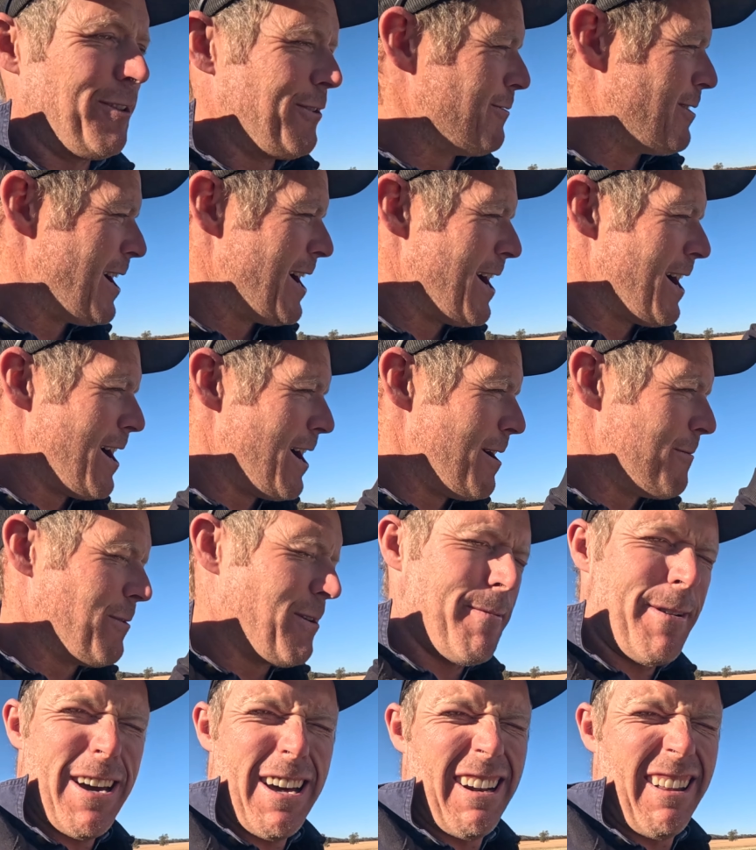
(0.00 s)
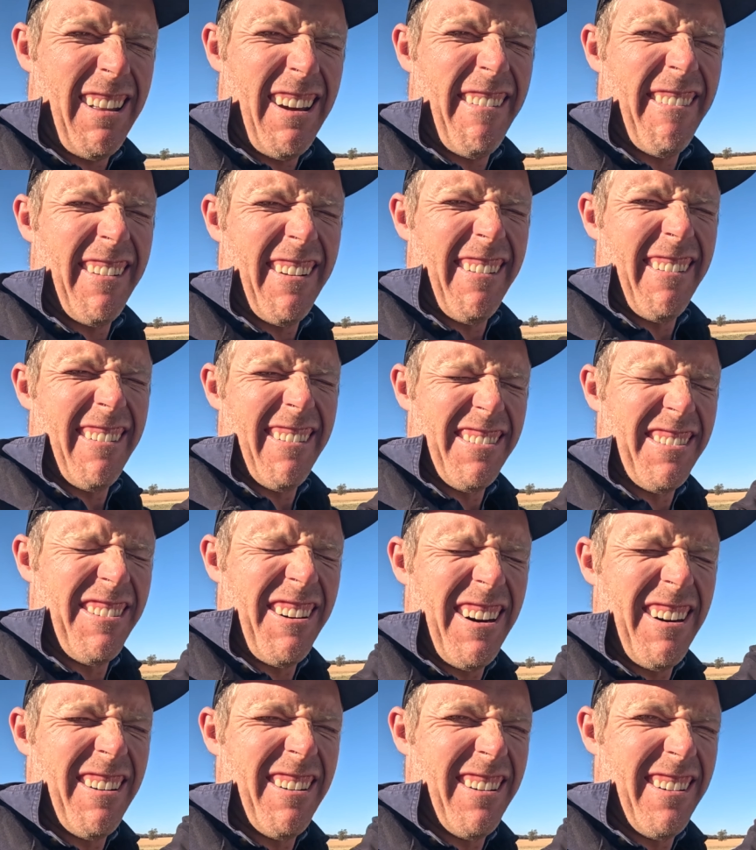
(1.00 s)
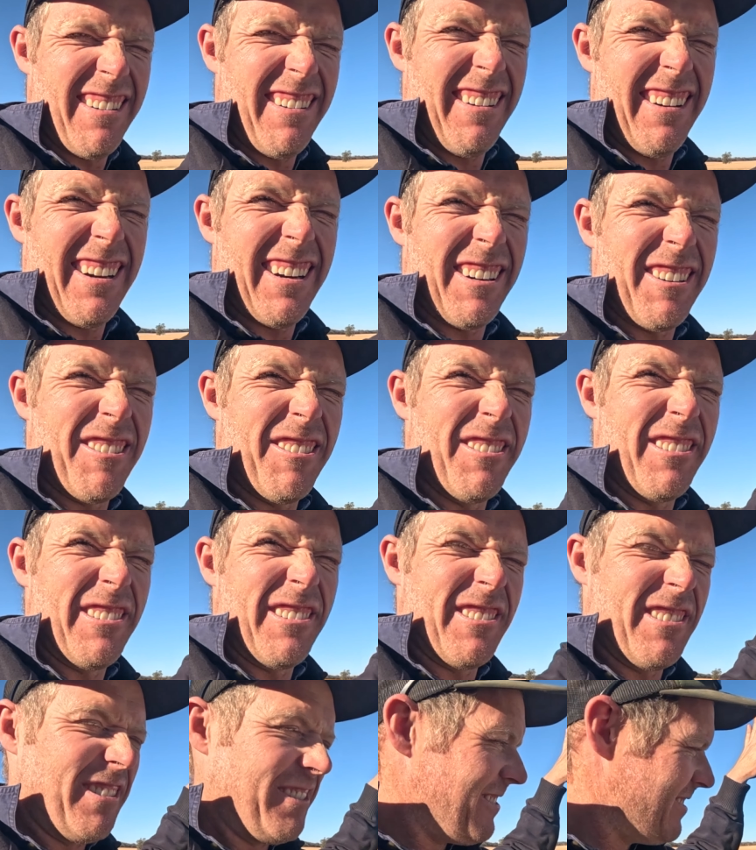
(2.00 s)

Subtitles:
the way home at about 11 or 12, yeah, quarter to